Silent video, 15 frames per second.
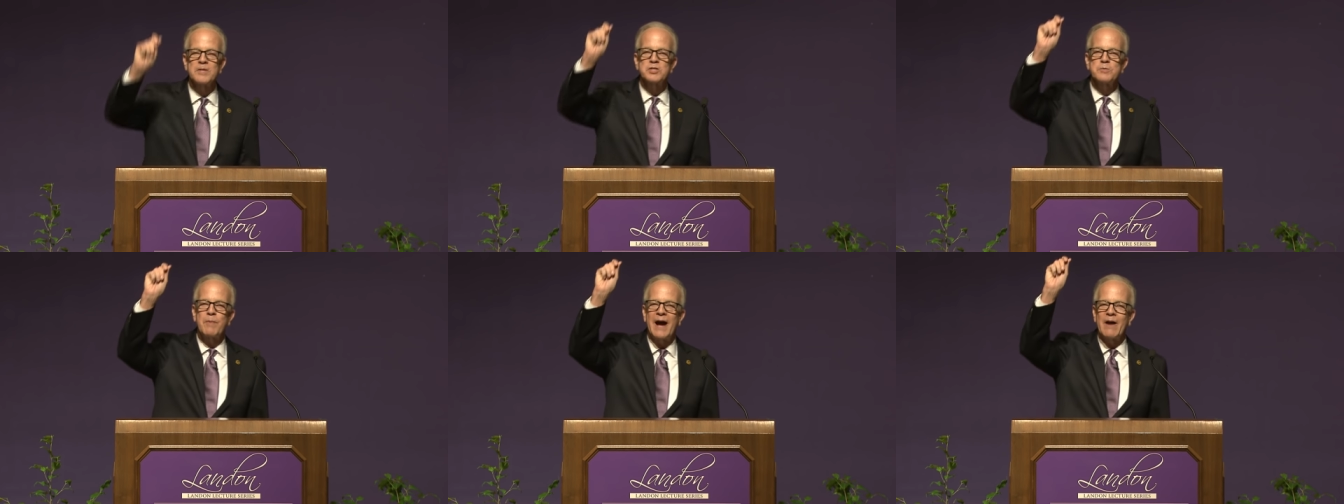
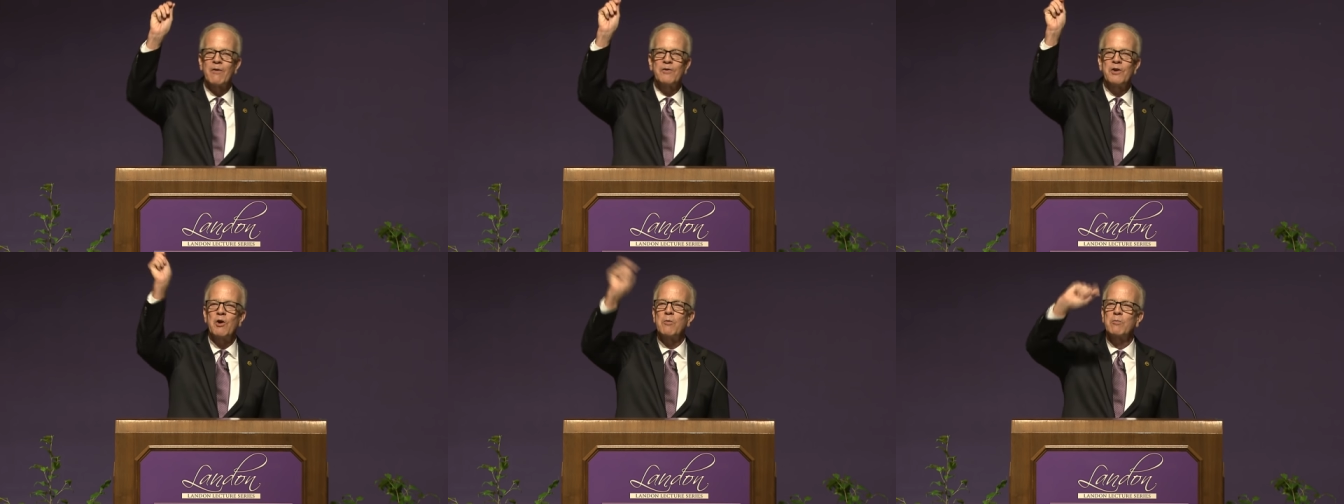a
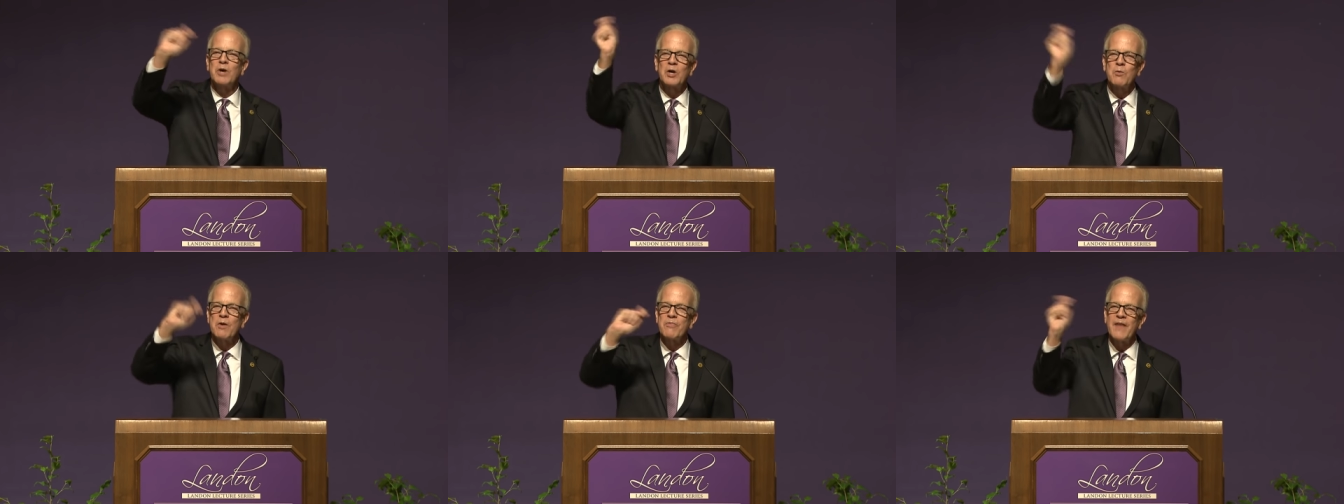spiral
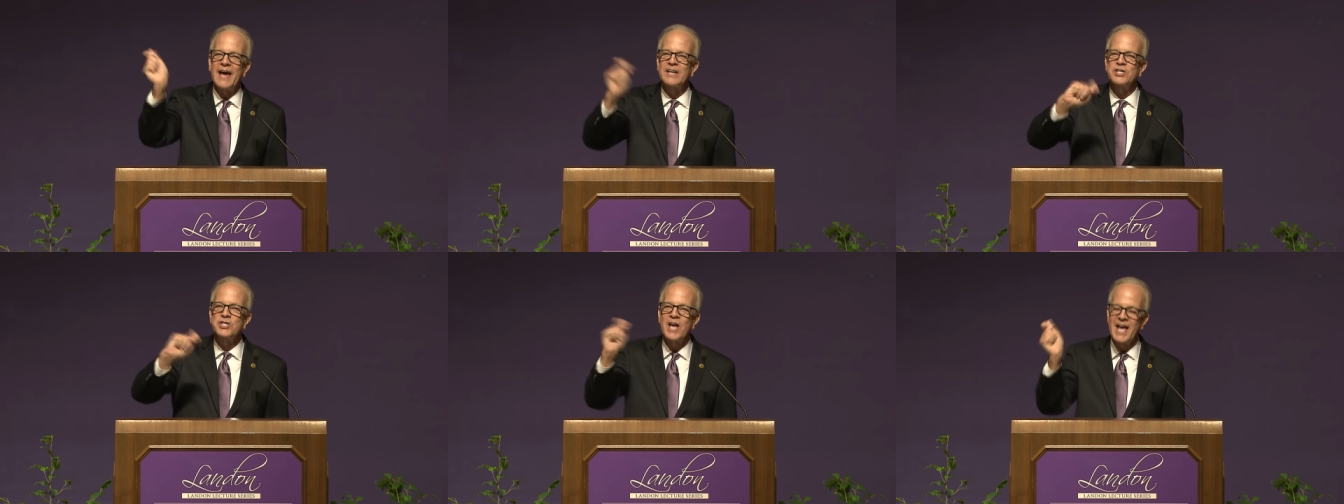notebook with
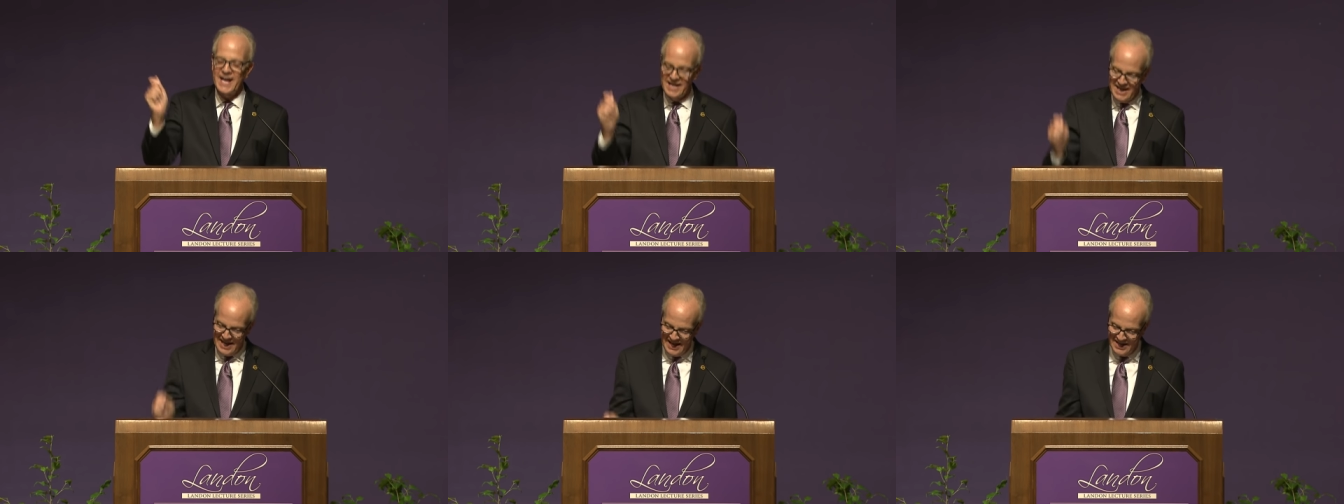that
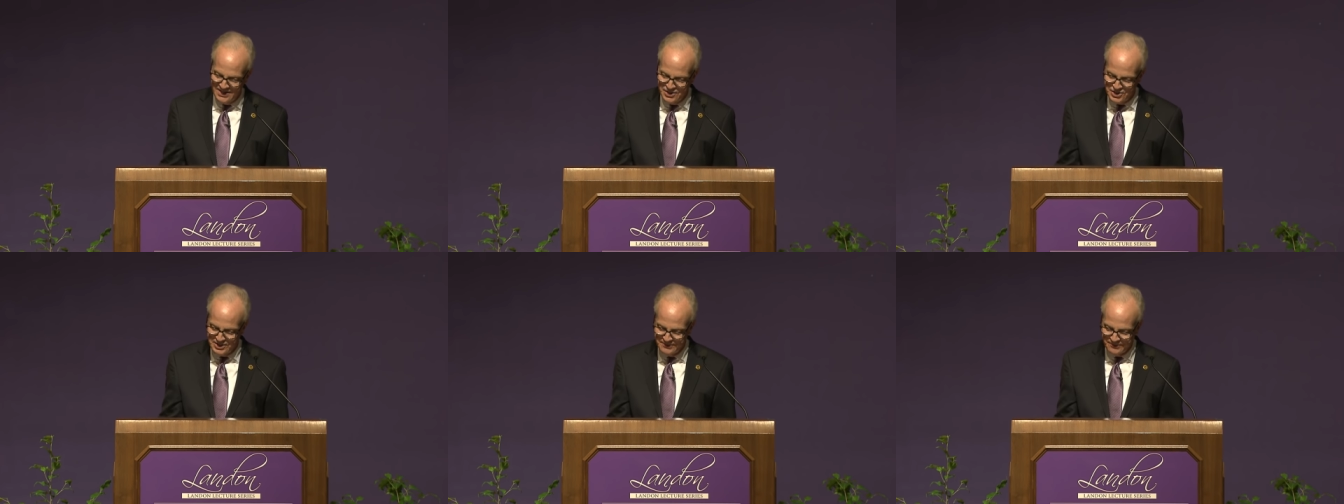jagged
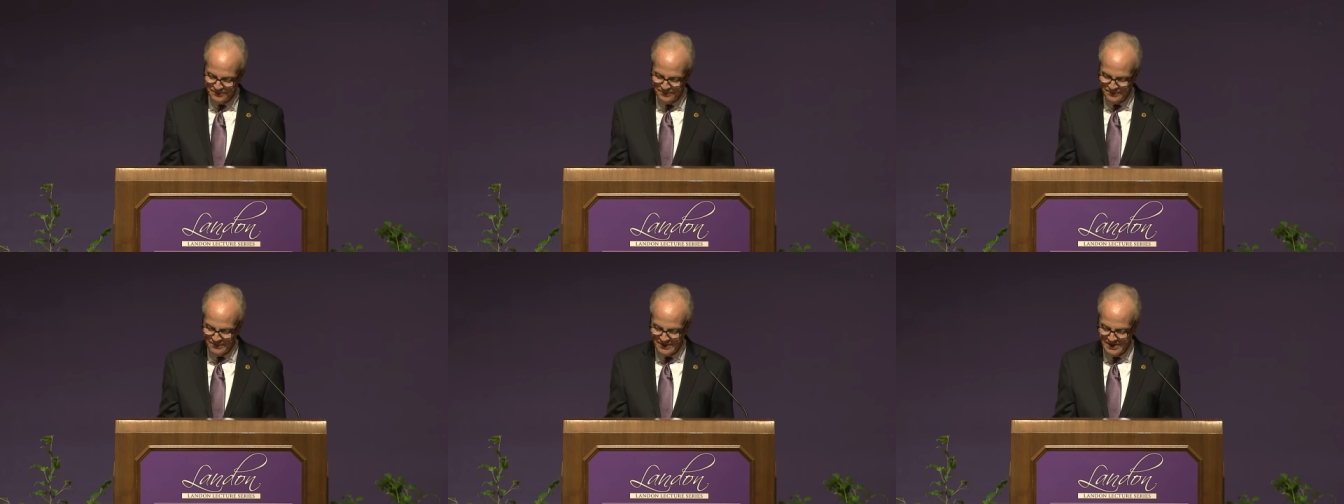edge,
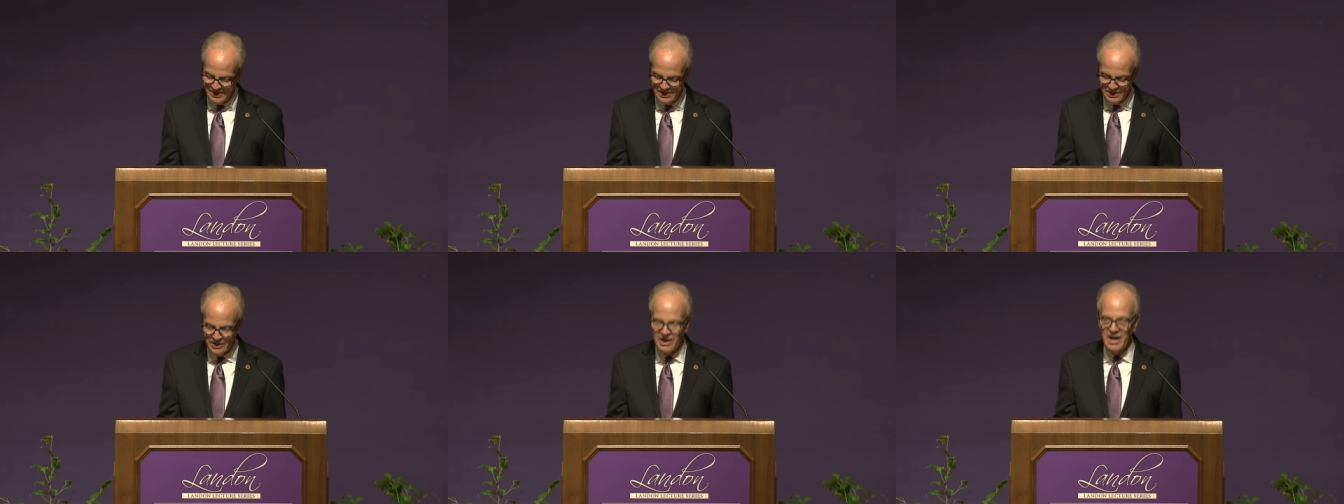
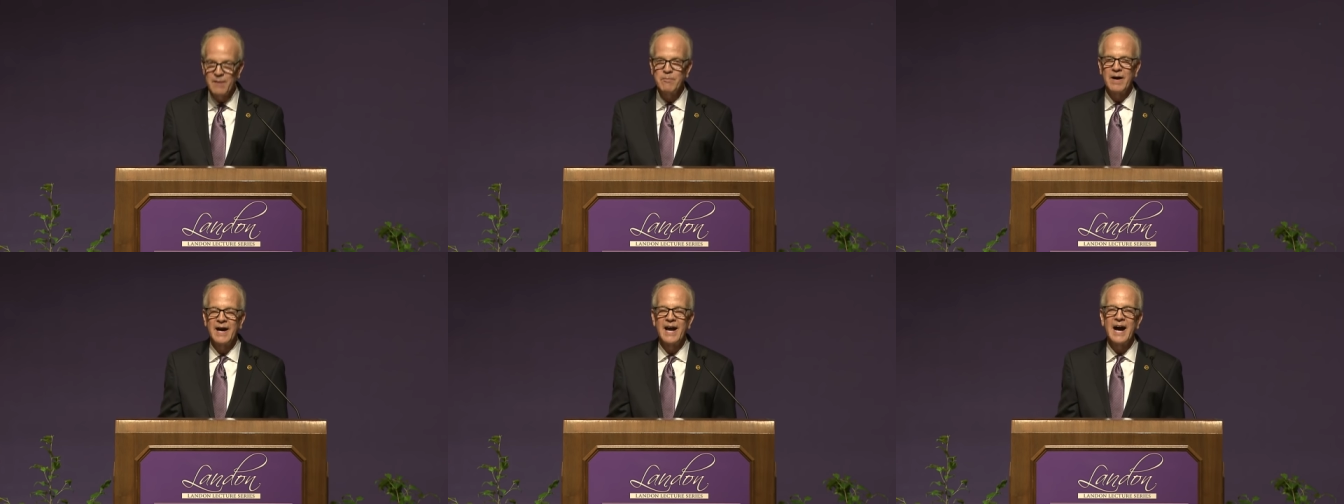
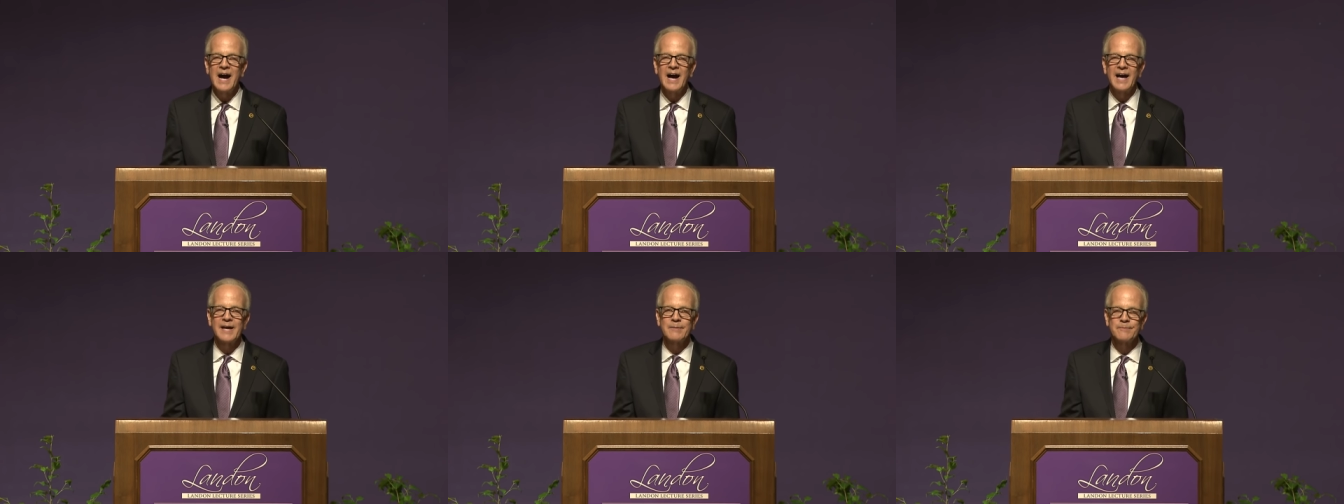caught my
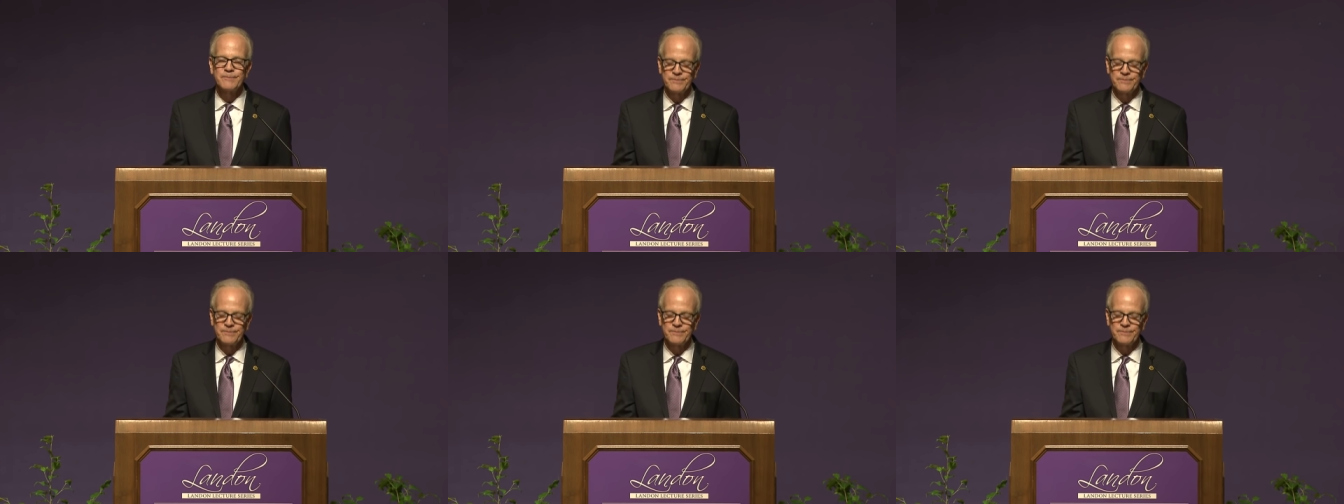eye.